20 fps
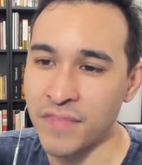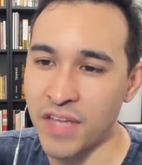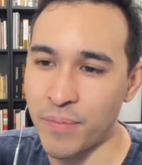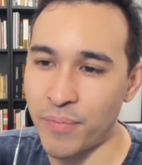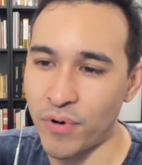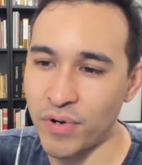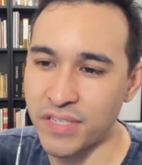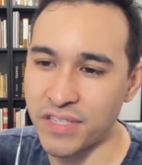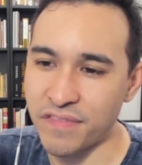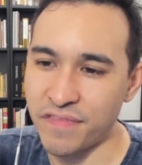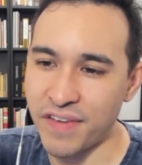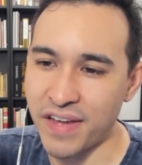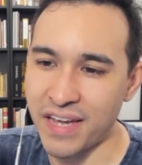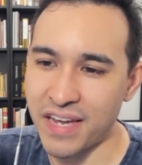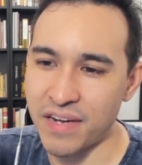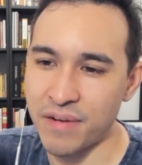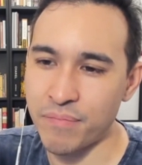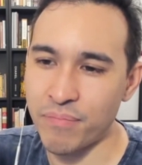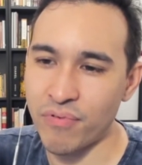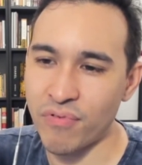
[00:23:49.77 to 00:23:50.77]
Poison Fang,
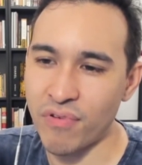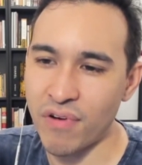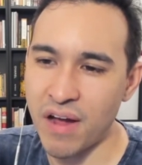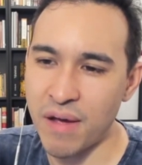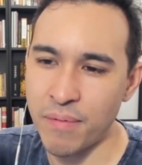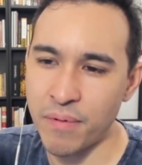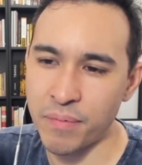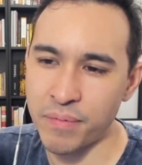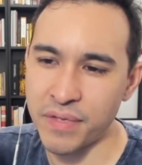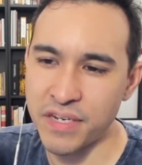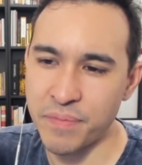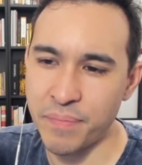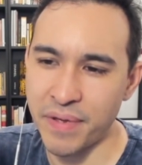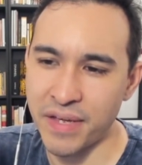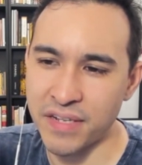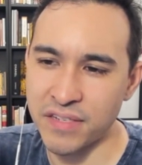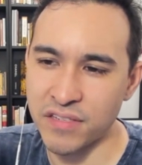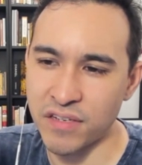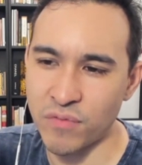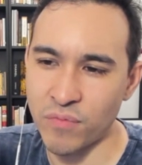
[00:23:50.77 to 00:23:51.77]
and probably
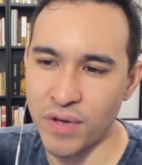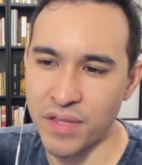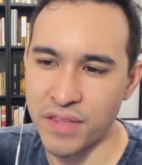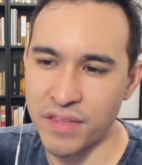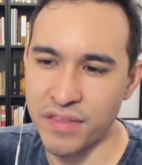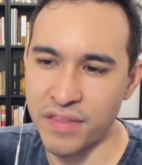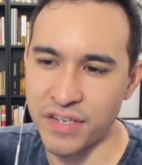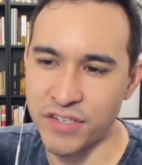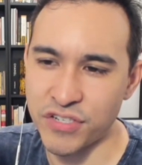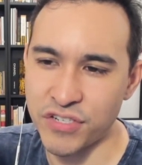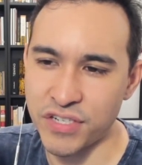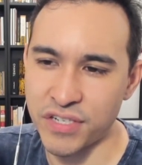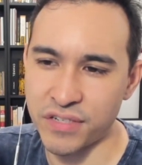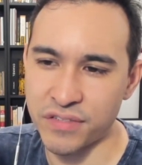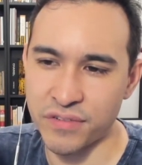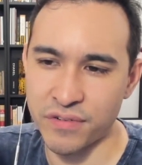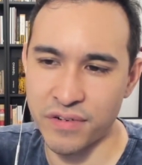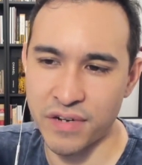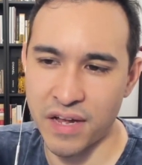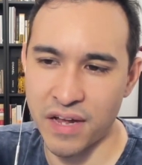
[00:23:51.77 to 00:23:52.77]
depends on whether they shield
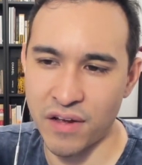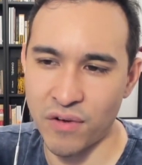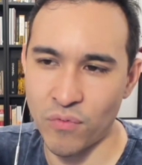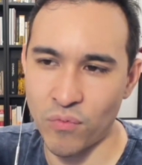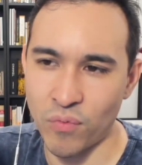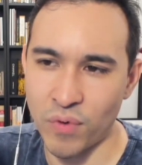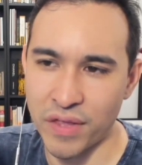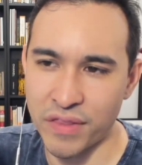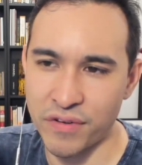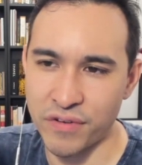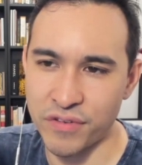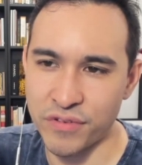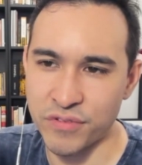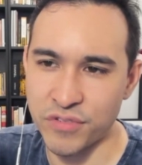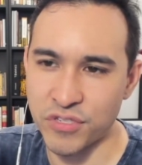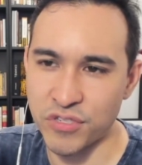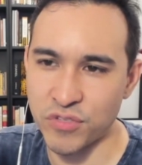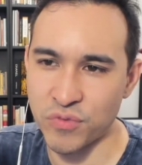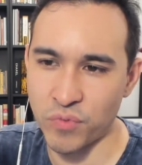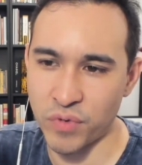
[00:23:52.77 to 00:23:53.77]
or not, whether you
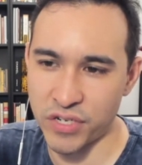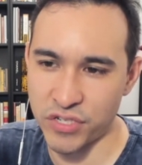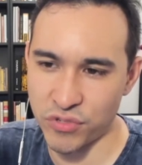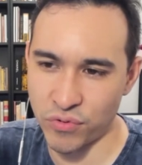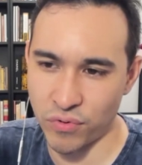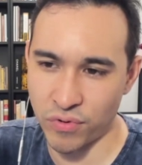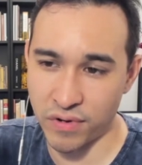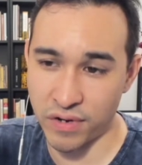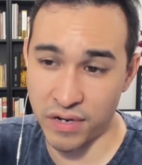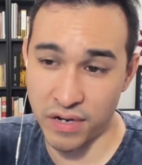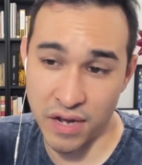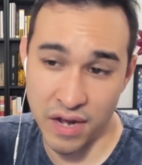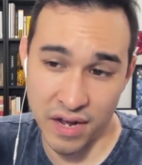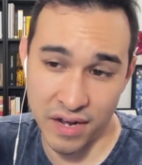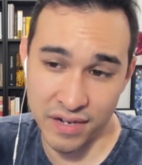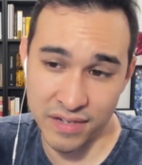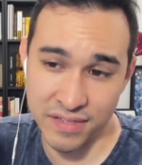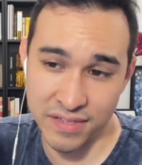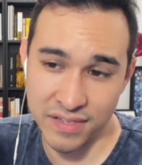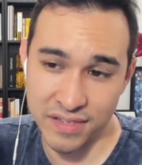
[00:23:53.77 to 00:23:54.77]
switch or
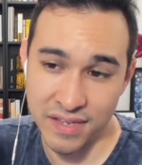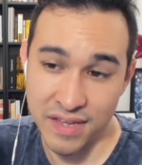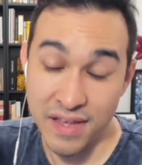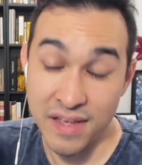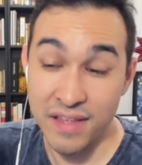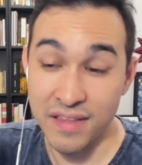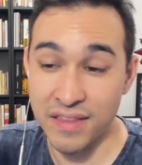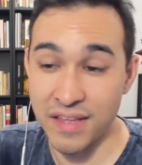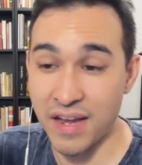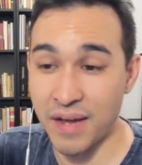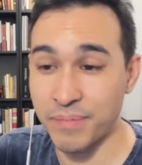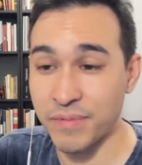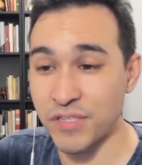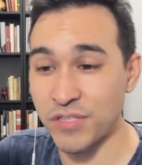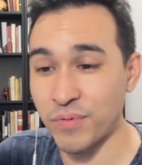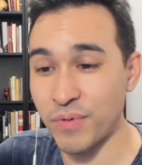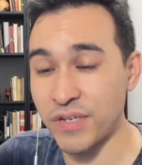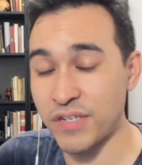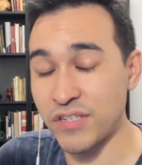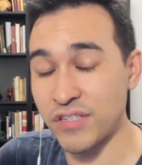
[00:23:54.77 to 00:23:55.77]
not. They opt to
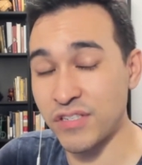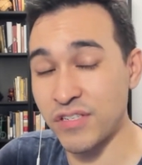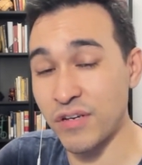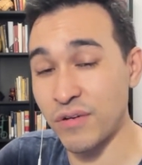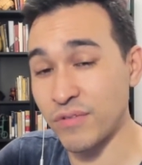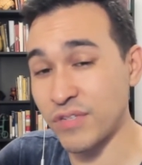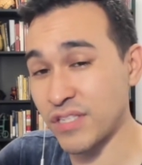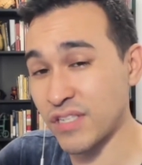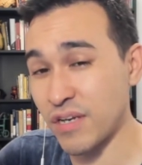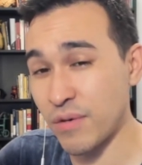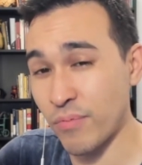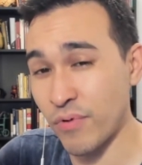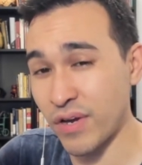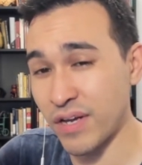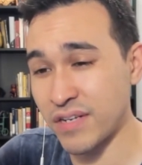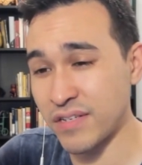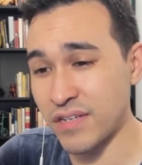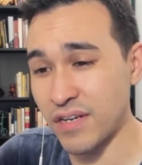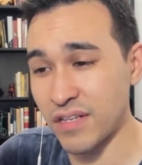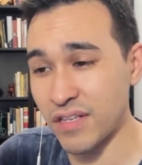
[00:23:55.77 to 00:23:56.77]
switch, so just going to bring
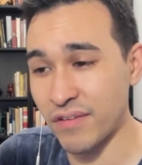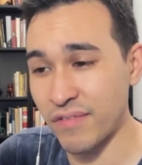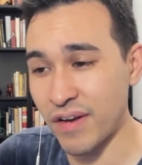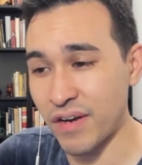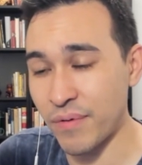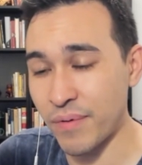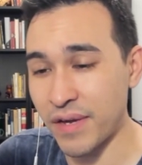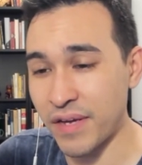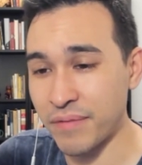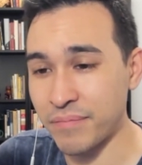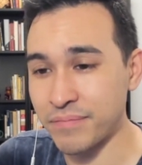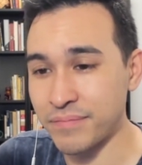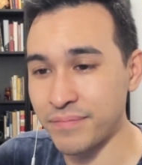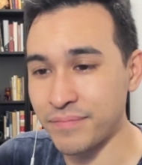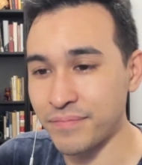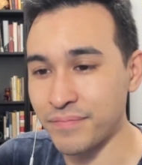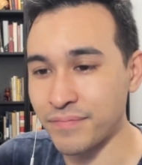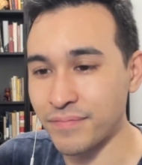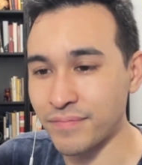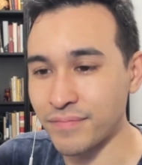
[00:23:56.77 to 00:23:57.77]
in Ducklet right away.
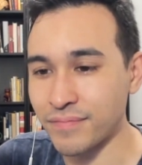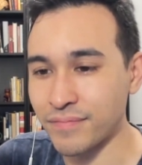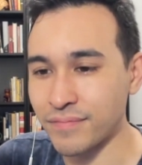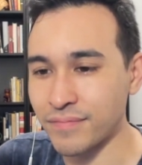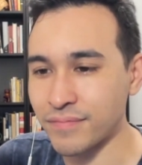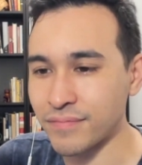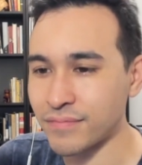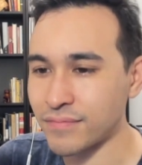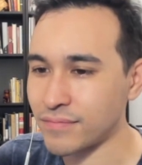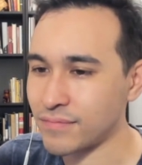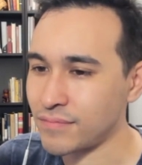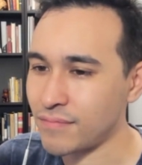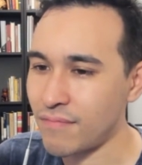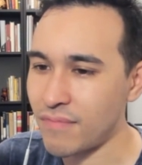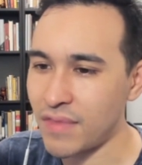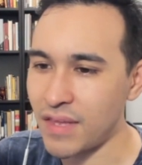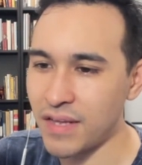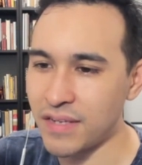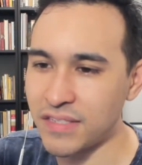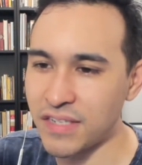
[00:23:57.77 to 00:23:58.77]

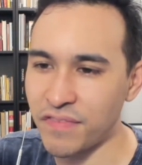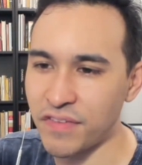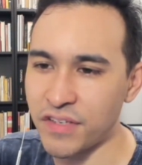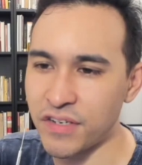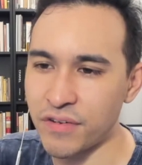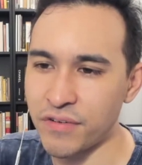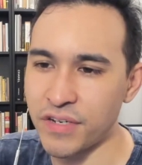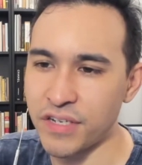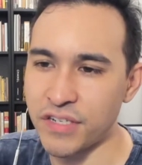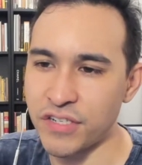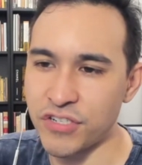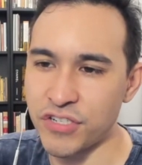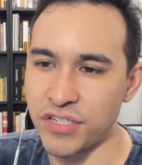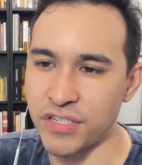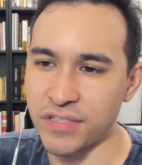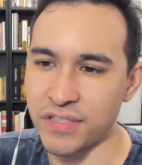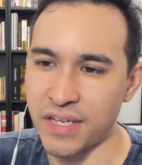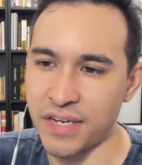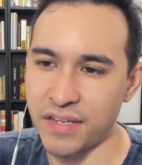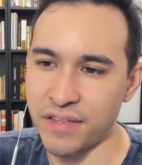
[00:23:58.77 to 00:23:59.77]
Definitely don't need to
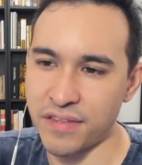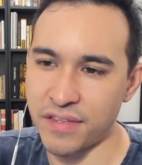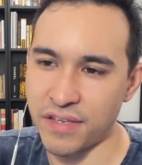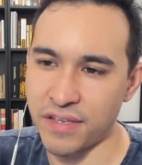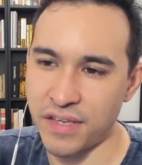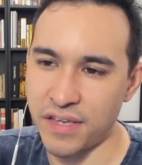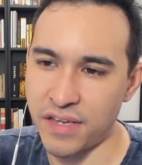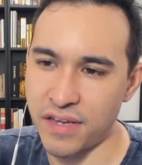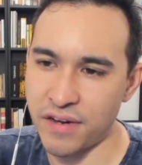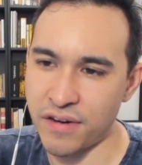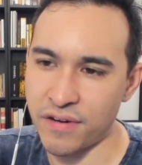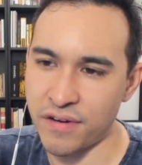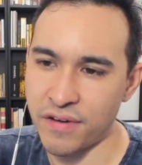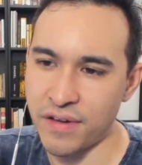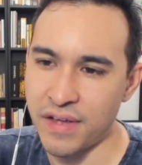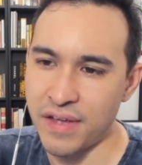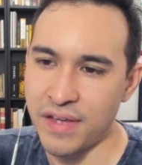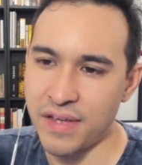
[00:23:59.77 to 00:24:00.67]
shield anything here.